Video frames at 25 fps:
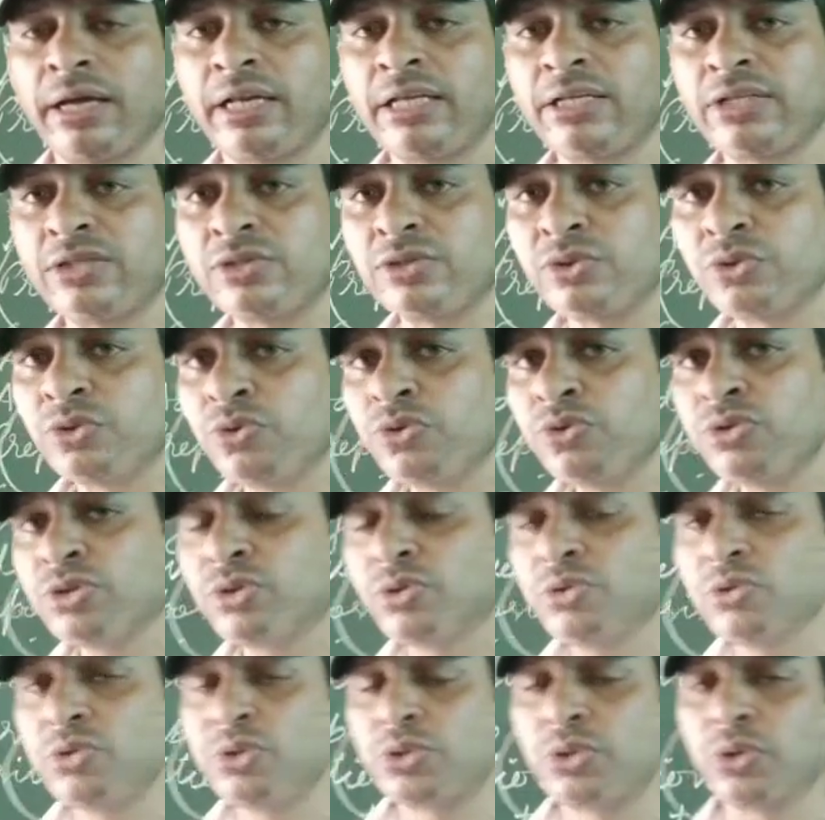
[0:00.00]
it is used
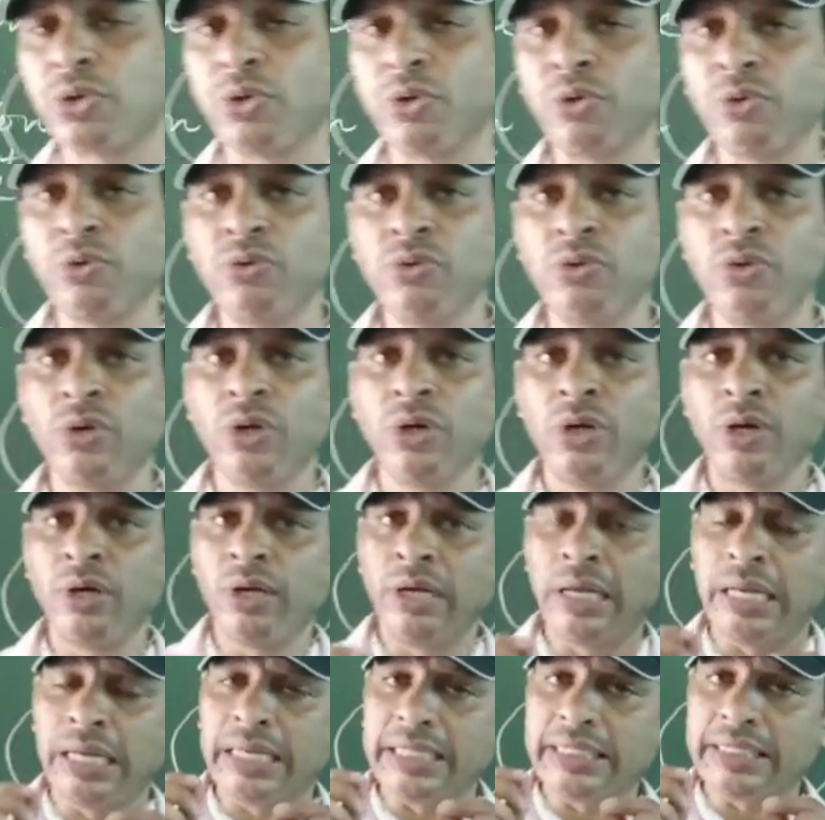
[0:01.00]
to
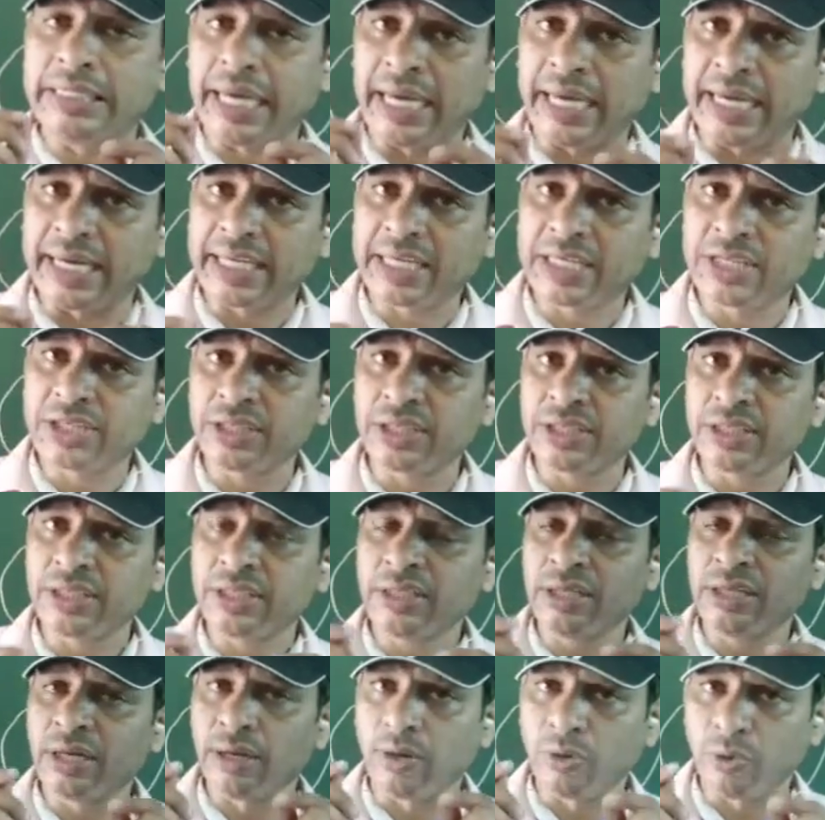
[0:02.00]
show
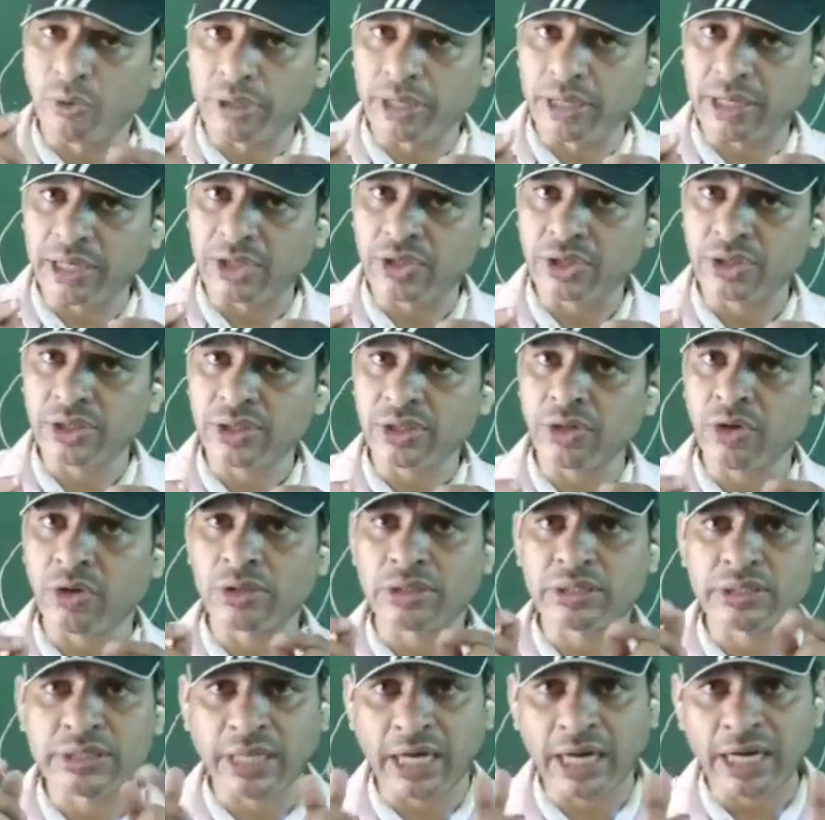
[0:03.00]
direction, location
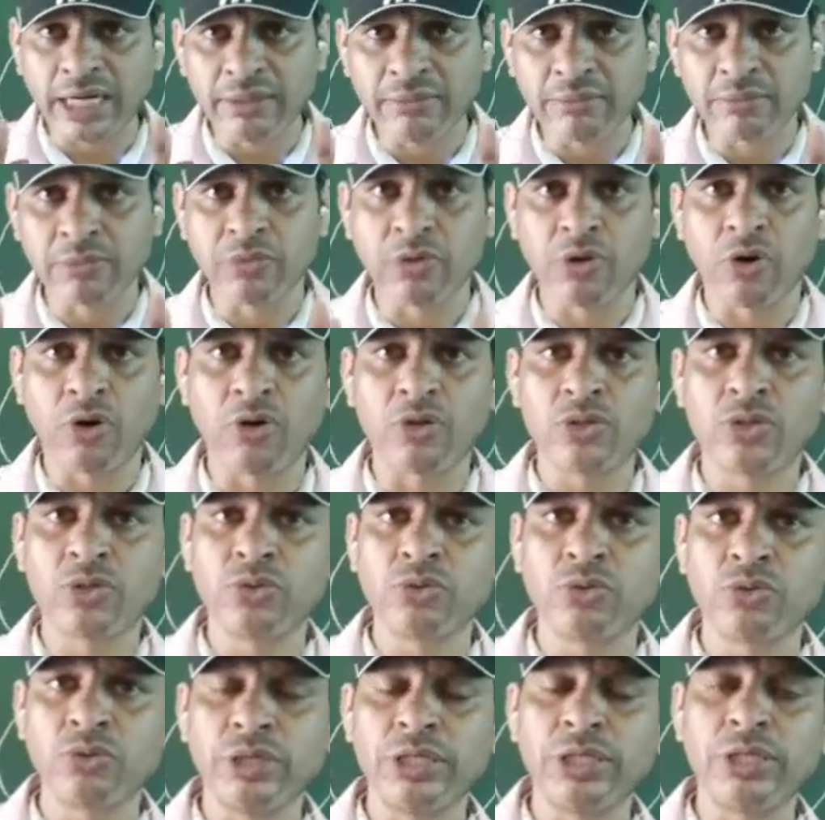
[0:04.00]
or time or
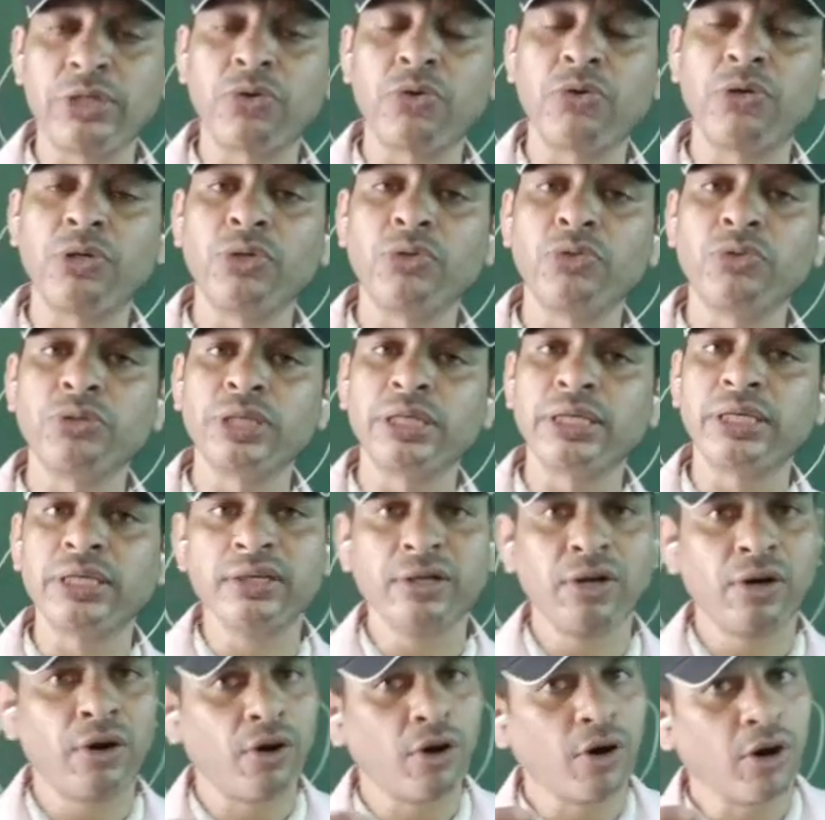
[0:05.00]
to introduce
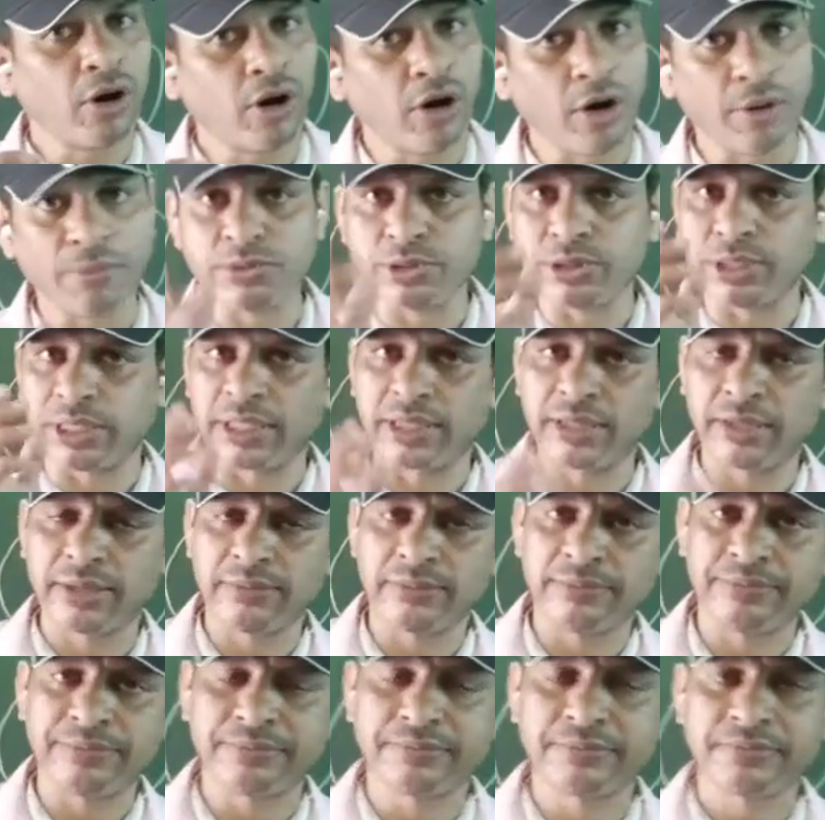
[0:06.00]
an object.
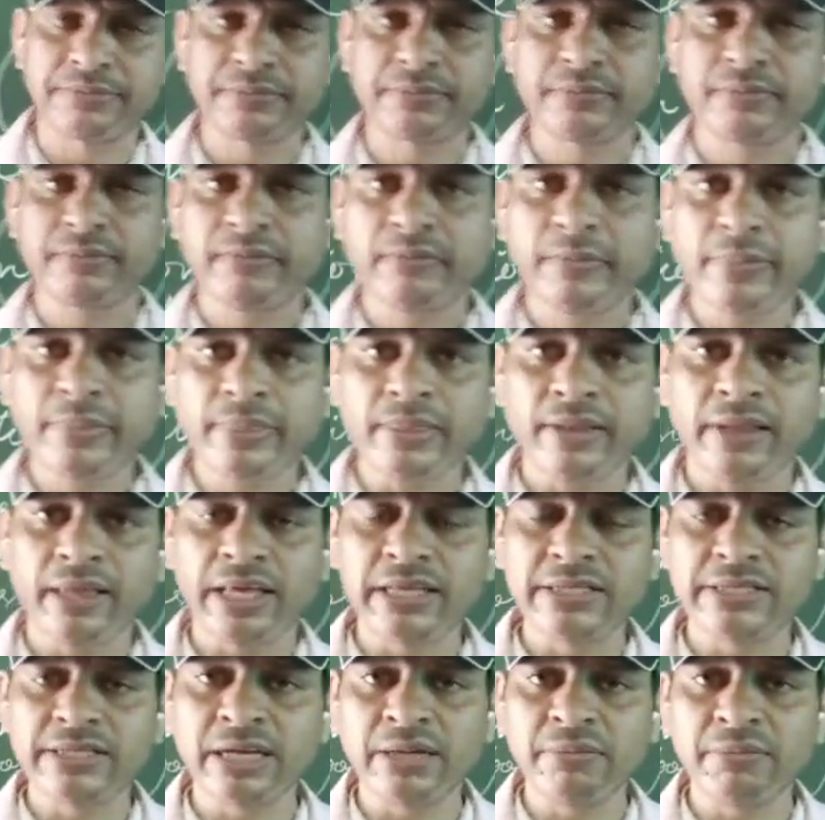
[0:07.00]

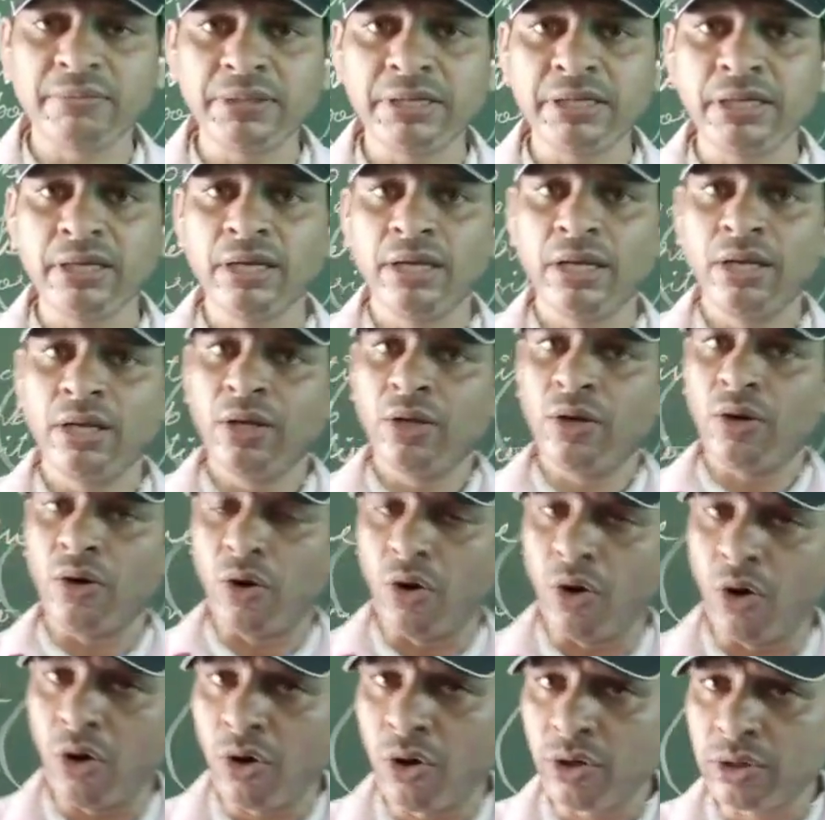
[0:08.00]
Example,
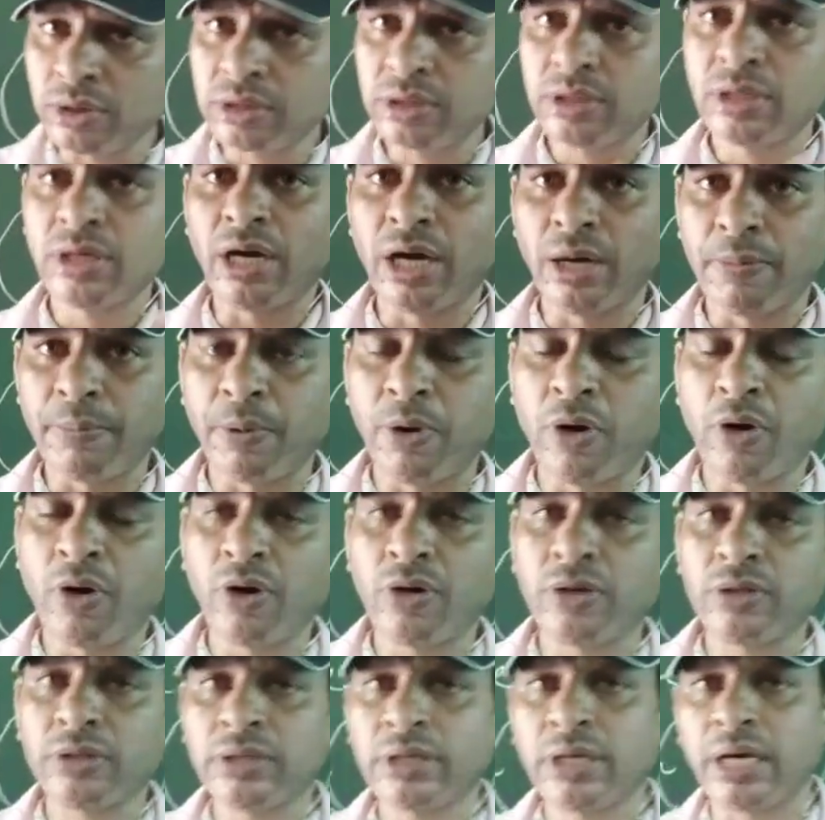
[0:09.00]
on,
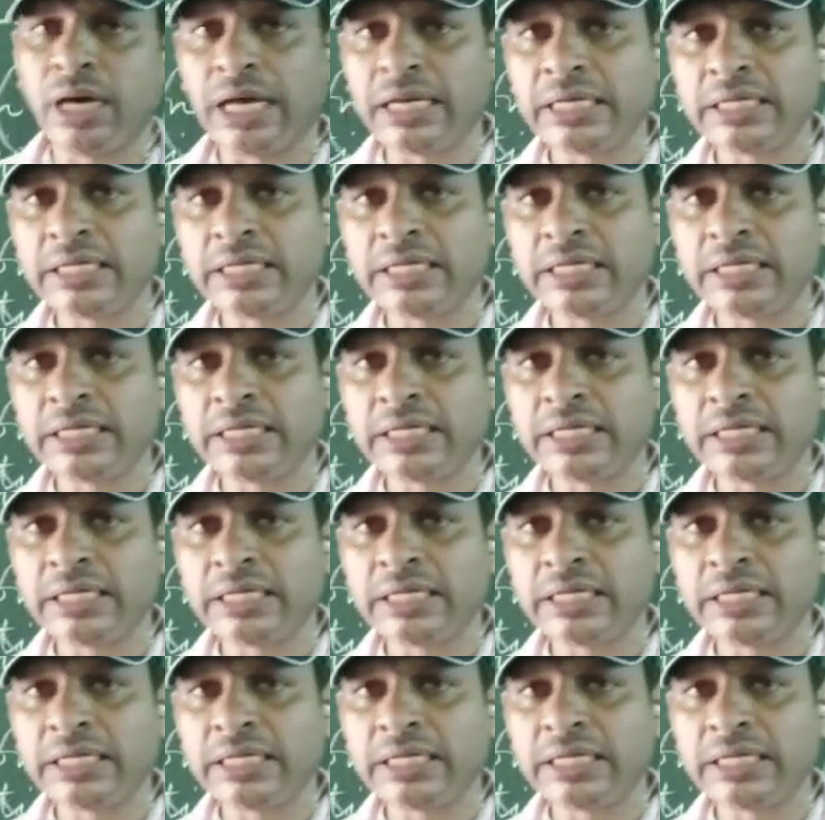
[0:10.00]
upon,